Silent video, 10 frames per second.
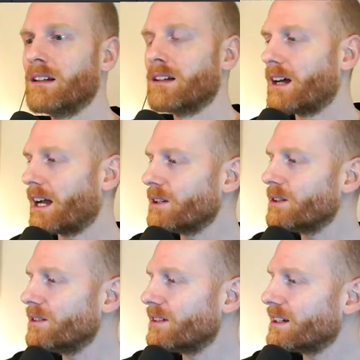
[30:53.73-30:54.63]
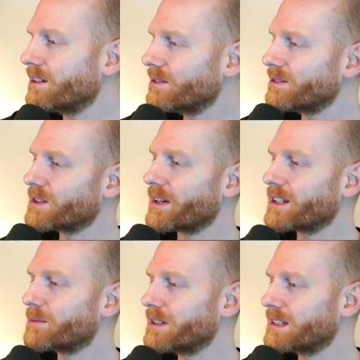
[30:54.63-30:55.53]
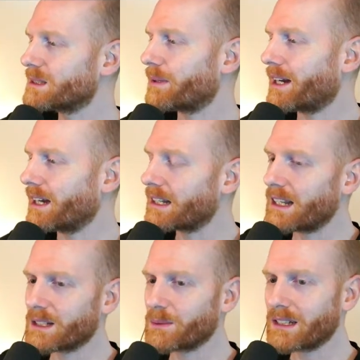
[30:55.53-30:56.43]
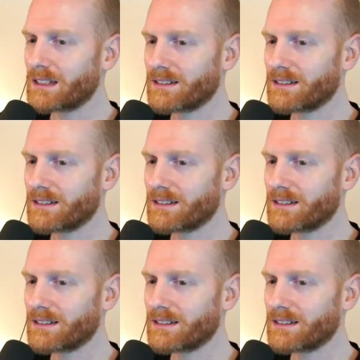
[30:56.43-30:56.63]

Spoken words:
are you trying to be inspired, Ludwig?